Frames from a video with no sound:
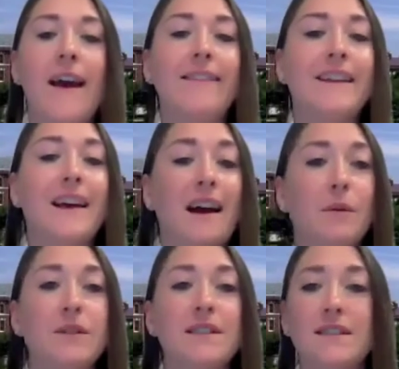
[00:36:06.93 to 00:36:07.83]
And then
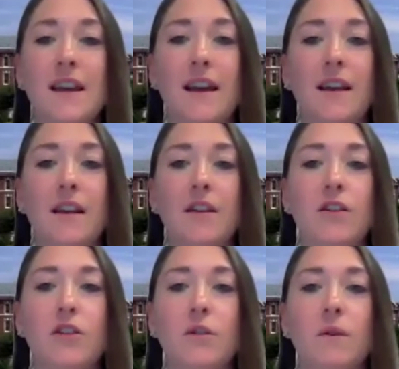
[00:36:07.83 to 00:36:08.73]
I would say,
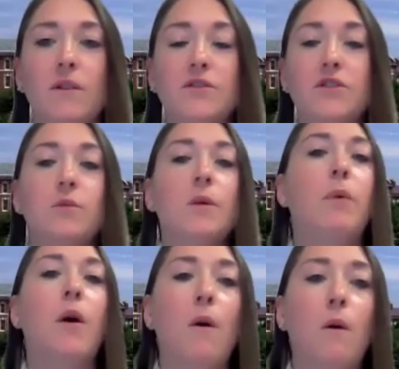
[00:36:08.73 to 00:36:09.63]
do
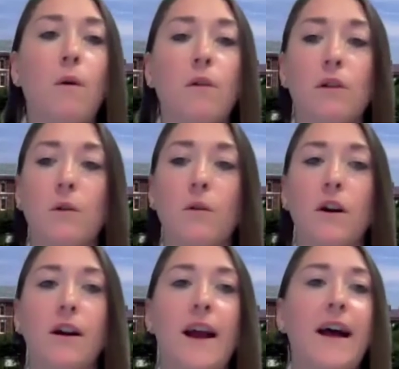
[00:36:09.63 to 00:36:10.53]
a poll
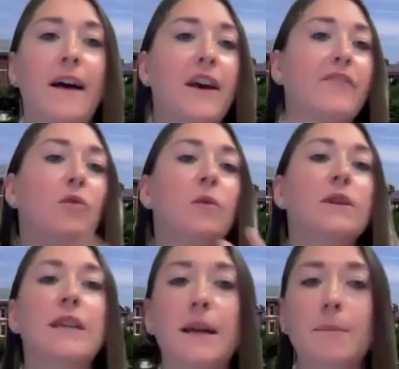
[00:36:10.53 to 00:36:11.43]
or have
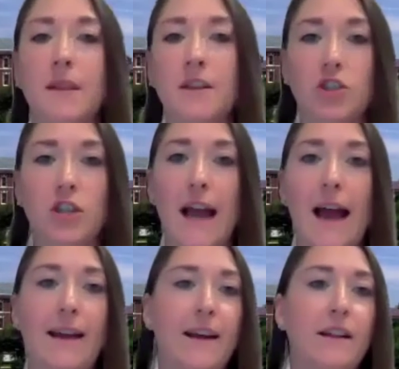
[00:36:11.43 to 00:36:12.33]
everyone type in the
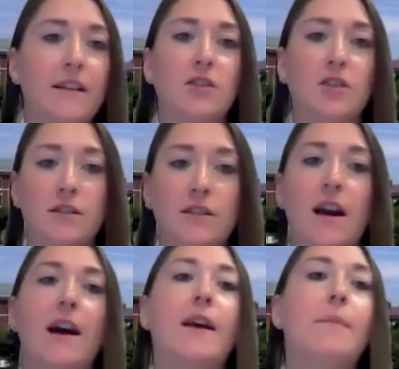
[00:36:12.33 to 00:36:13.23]
chat at a certain
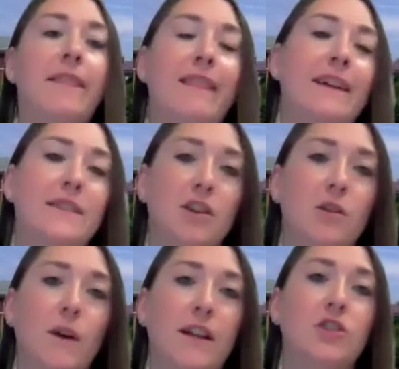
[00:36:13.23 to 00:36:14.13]
time. And that's a
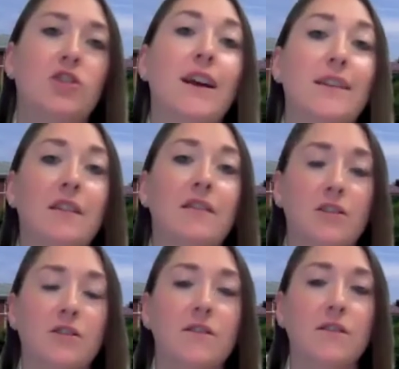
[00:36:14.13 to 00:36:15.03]
good way to check that
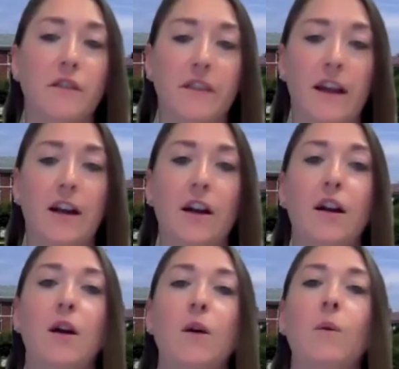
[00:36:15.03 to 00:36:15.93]
they're still
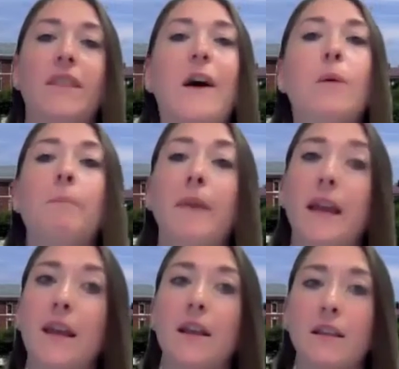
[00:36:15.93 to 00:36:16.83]
there without
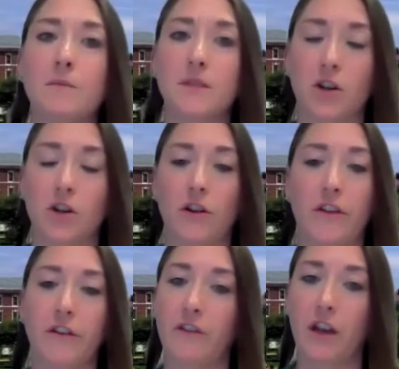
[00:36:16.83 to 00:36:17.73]
making them turn on
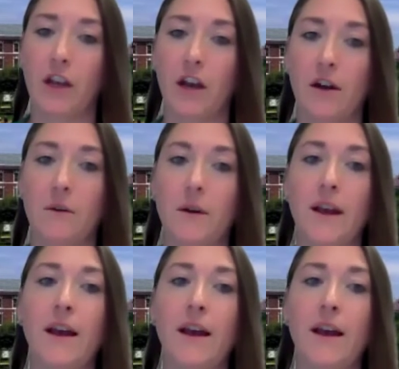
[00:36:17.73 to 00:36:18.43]
their video.